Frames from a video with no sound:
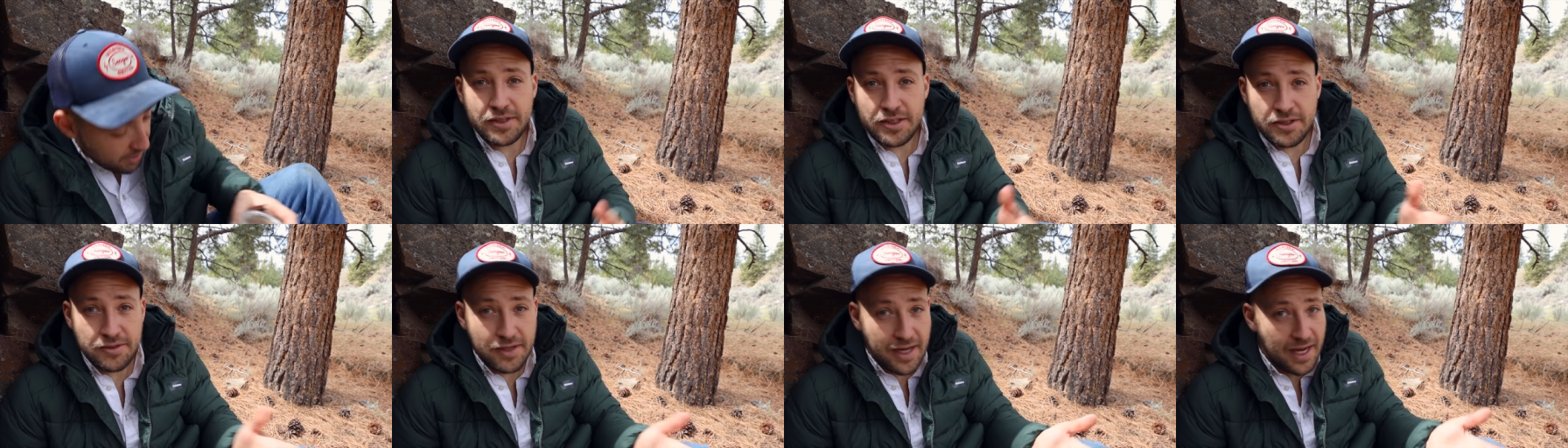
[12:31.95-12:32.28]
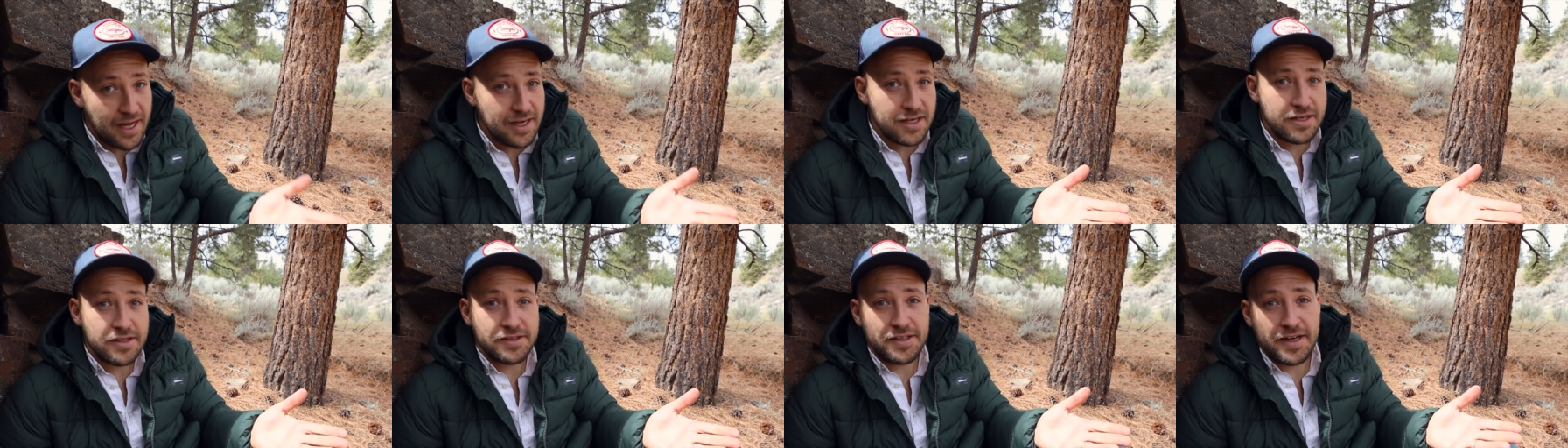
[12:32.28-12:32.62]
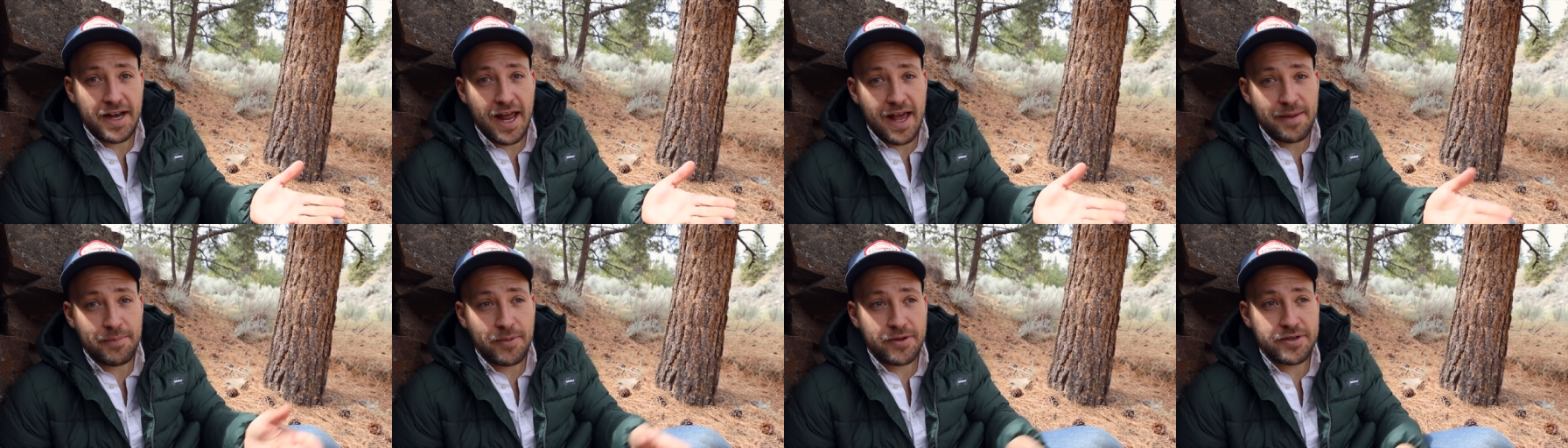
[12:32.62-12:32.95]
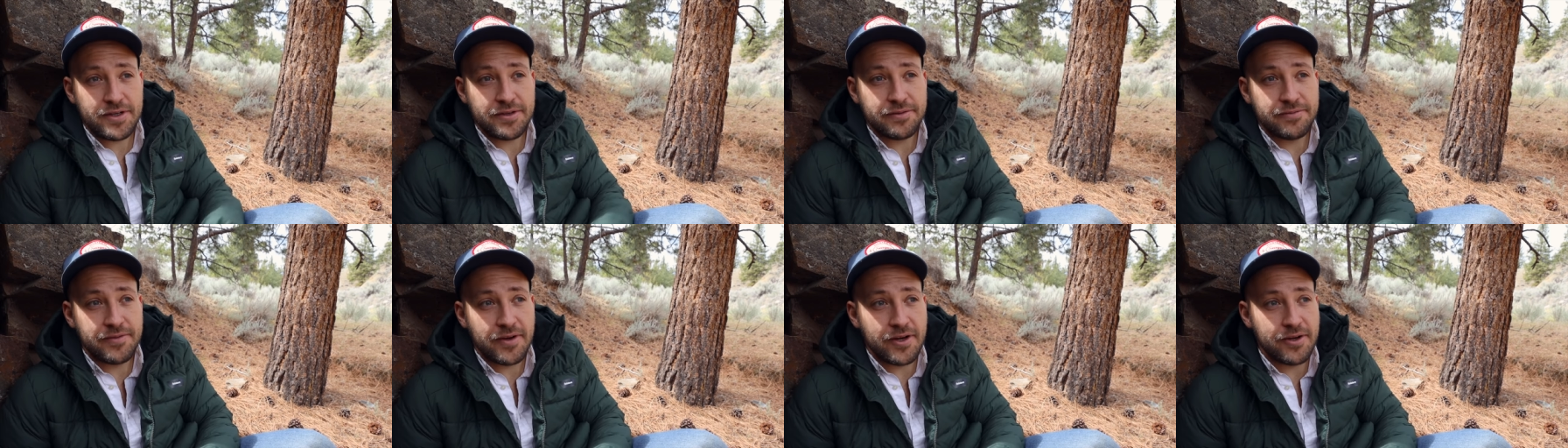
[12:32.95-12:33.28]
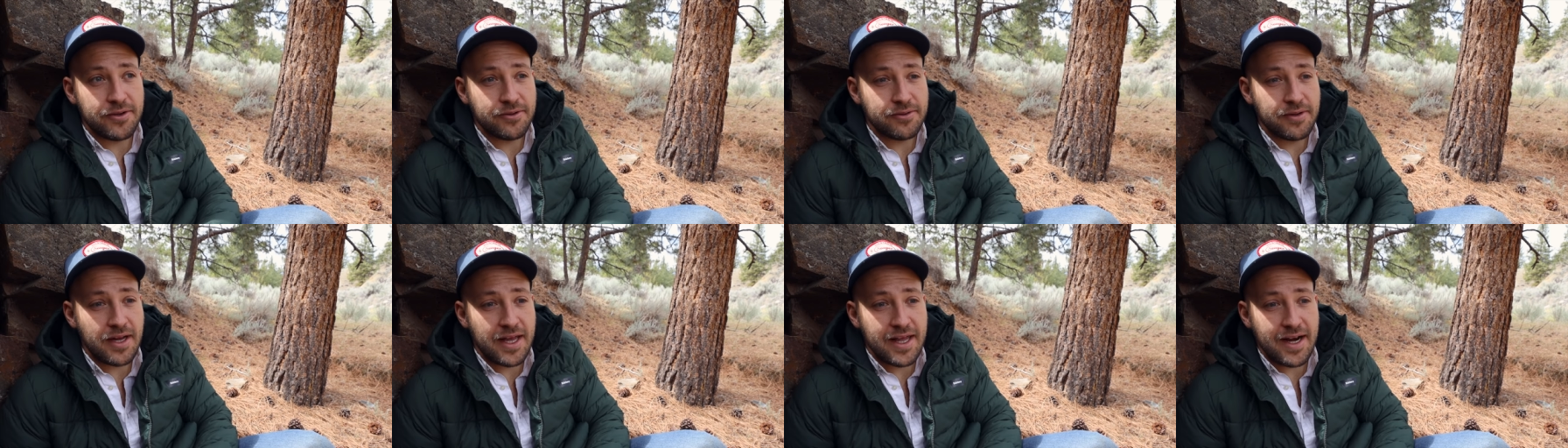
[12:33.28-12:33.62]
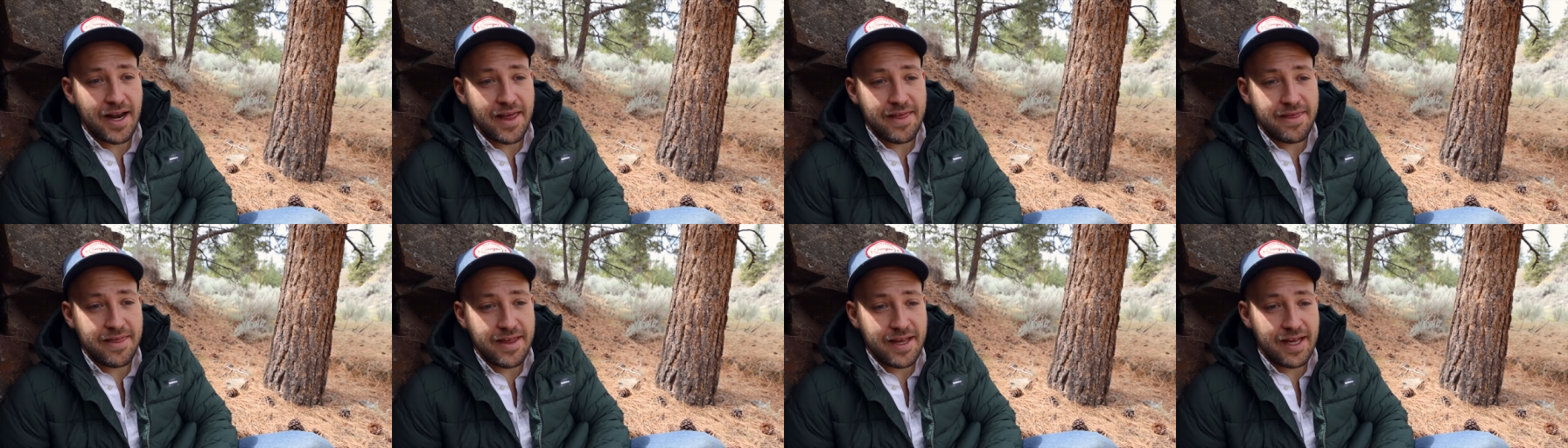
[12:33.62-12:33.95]
You can use an app on your phone, and
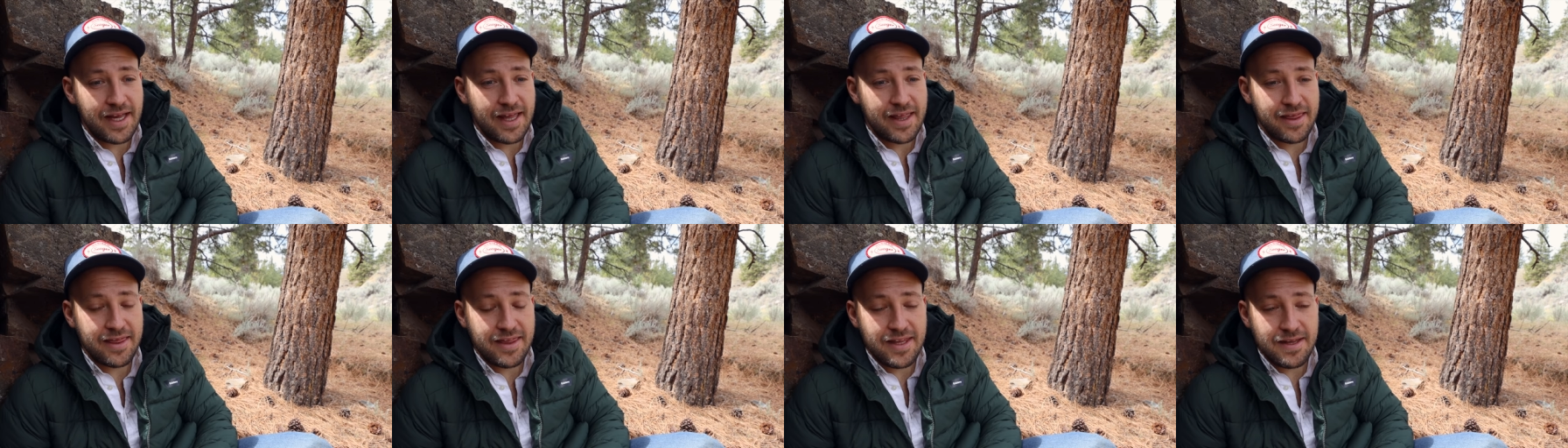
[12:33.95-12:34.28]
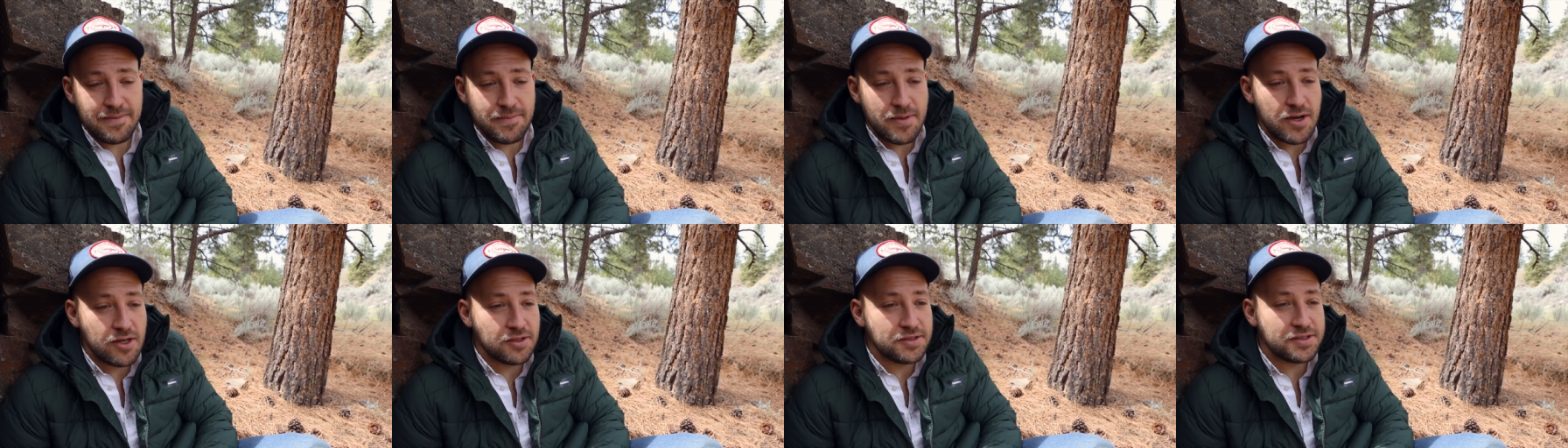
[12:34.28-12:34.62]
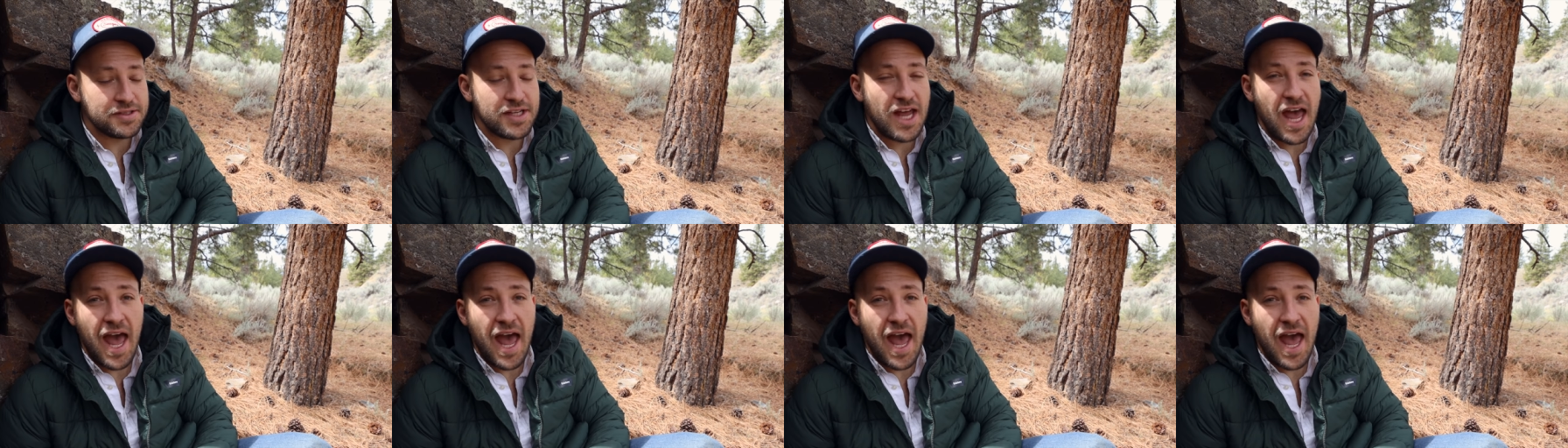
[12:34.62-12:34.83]
I think the most